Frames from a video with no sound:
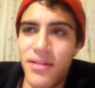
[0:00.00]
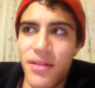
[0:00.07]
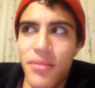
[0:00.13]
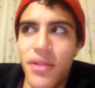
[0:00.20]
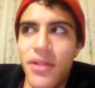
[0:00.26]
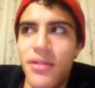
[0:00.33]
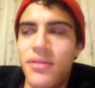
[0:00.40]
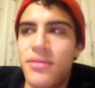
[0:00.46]
I
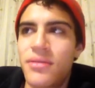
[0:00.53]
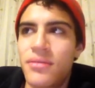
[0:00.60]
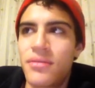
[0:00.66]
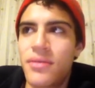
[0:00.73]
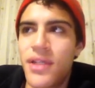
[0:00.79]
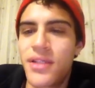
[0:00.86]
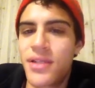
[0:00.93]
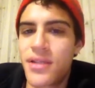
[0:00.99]
mean,
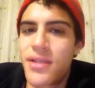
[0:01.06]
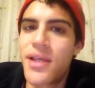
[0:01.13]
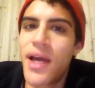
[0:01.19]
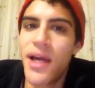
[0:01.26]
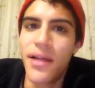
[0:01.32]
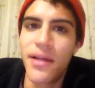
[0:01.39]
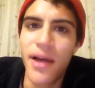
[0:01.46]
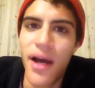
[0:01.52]
it's a
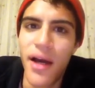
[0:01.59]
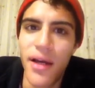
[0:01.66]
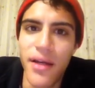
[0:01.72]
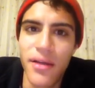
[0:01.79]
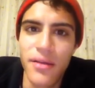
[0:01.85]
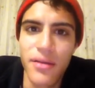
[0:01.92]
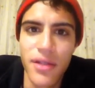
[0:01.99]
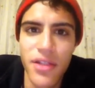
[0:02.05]
sad
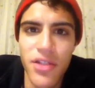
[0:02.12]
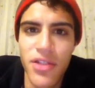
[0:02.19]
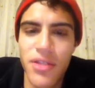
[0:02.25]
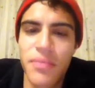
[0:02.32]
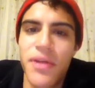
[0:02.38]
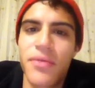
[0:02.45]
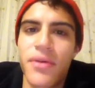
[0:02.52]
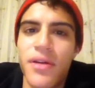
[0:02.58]
diet. Let's just
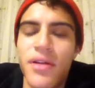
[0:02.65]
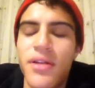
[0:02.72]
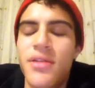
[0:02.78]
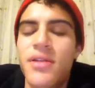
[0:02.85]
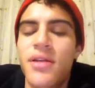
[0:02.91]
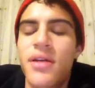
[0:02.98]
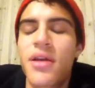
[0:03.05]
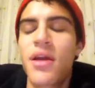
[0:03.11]
be
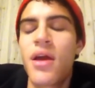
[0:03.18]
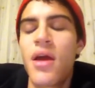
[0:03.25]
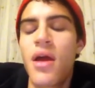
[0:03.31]
realistic.